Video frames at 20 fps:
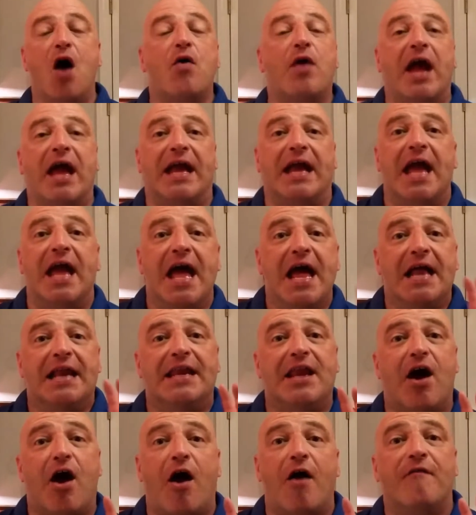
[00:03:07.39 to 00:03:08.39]
Okay,
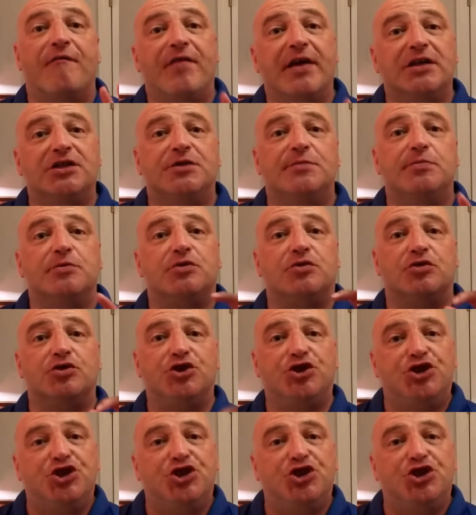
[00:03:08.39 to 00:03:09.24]
now our vegetables are